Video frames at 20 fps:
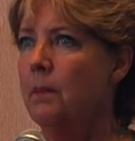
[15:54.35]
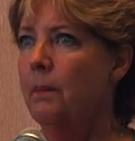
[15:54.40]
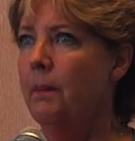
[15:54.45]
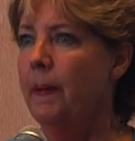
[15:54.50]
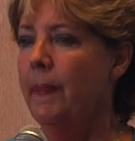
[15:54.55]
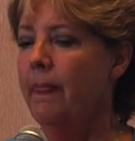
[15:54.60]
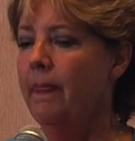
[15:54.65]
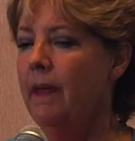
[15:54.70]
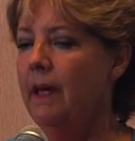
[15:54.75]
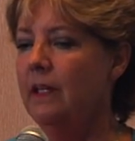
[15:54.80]

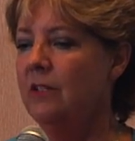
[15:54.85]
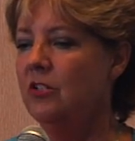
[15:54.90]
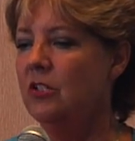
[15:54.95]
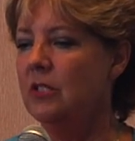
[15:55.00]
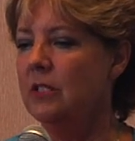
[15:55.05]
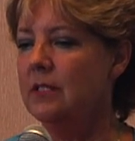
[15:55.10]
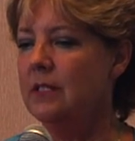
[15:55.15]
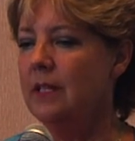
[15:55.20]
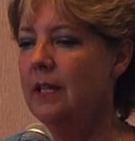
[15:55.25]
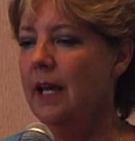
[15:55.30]
But then
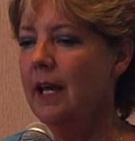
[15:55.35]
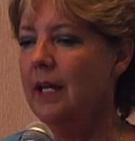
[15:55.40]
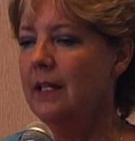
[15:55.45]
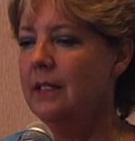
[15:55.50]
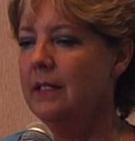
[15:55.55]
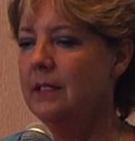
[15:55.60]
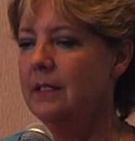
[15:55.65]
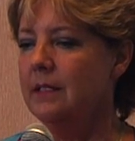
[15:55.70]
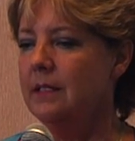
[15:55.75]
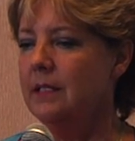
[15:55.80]
just
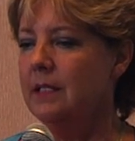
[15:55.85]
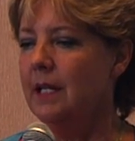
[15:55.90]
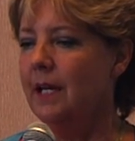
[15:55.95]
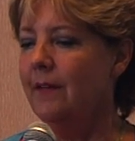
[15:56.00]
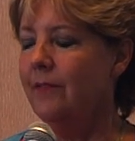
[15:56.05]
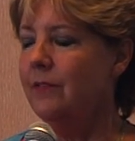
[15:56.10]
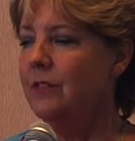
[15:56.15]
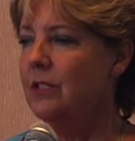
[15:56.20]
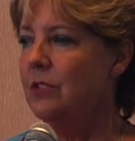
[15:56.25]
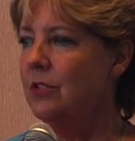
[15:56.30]
that
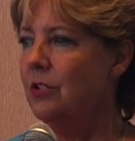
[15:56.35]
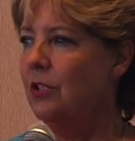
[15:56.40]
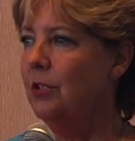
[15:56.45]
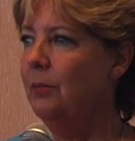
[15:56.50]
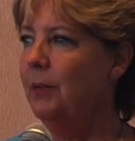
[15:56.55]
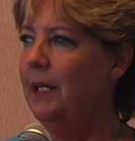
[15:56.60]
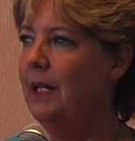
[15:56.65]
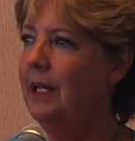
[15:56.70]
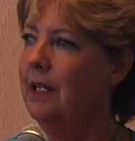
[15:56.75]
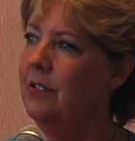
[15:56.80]
tough
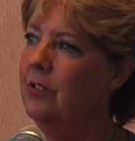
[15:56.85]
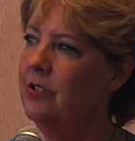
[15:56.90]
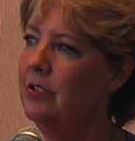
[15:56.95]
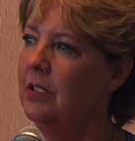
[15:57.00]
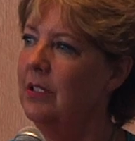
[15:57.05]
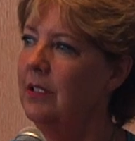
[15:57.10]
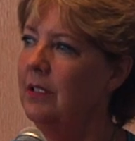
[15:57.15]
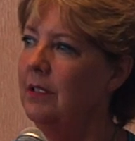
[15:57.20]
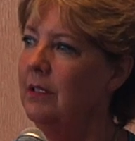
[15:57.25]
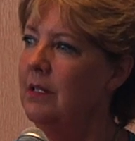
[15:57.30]

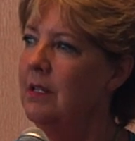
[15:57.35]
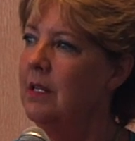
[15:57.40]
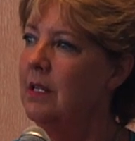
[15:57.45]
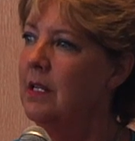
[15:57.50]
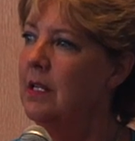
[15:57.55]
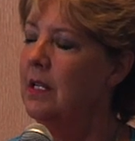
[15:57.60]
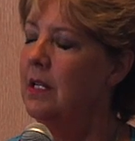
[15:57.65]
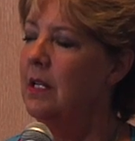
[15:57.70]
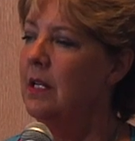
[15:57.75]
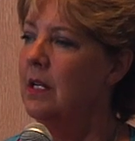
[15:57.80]
determination
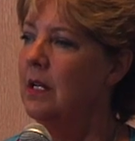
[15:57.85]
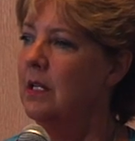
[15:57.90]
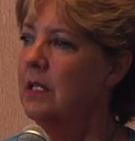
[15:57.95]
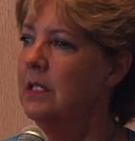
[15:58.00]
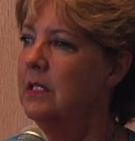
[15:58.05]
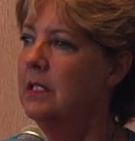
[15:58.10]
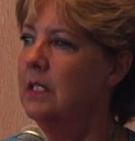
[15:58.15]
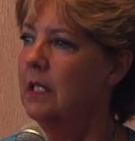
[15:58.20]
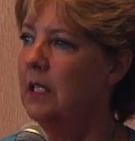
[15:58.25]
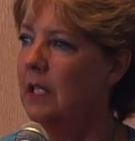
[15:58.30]

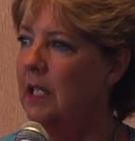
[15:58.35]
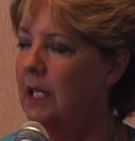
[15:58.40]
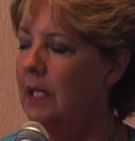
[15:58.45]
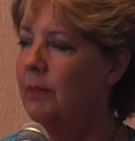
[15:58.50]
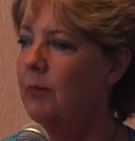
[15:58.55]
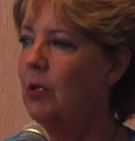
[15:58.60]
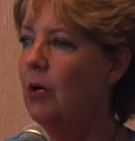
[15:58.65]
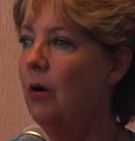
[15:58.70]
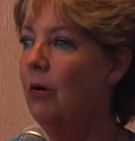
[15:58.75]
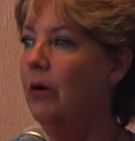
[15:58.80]
to
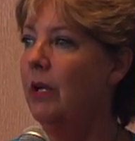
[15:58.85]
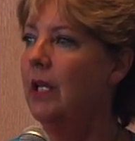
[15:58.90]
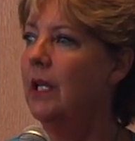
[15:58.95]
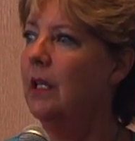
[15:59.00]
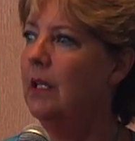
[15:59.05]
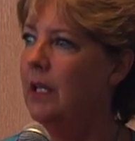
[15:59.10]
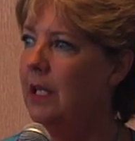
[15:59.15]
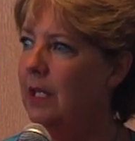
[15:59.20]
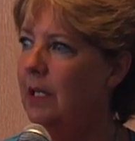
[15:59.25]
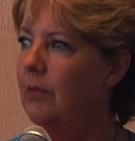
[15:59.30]
keep going
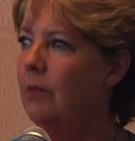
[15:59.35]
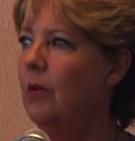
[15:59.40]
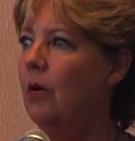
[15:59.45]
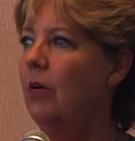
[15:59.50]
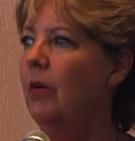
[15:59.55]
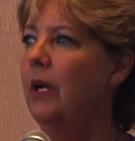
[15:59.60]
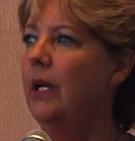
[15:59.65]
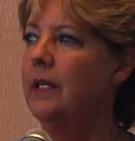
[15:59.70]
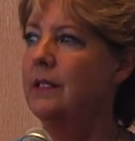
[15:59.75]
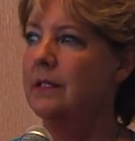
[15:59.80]
and keep
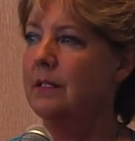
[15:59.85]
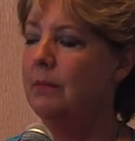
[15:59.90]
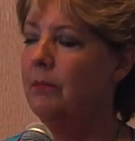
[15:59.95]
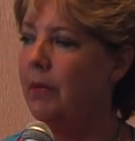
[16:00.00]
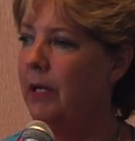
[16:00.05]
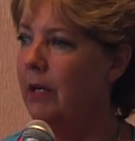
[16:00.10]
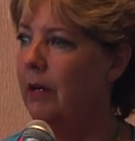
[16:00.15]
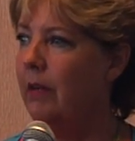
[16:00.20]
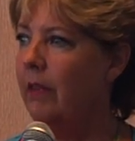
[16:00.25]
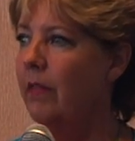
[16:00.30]
going. It's a
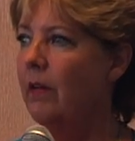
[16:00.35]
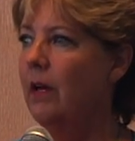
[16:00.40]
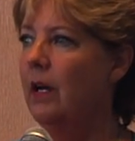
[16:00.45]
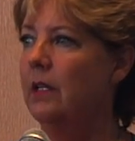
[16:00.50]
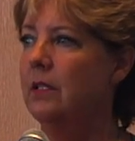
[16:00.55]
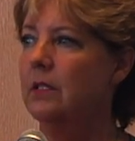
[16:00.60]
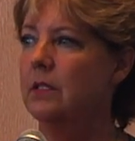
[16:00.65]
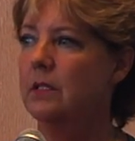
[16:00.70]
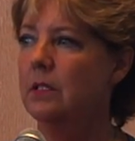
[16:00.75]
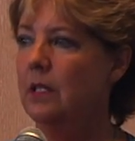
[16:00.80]

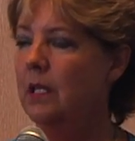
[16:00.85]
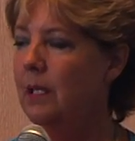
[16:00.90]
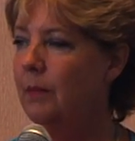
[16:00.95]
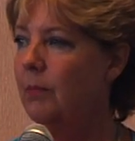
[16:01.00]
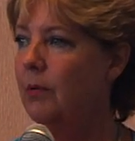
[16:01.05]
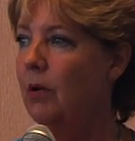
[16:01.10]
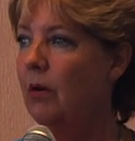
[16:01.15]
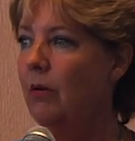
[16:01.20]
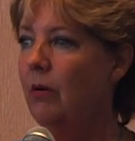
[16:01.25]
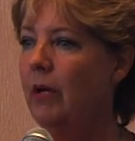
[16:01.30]
marathon, just
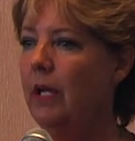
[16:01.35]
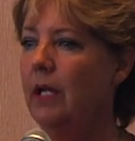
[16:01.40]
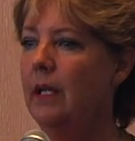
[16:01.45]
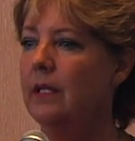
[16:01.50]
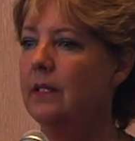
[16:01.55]
keep going.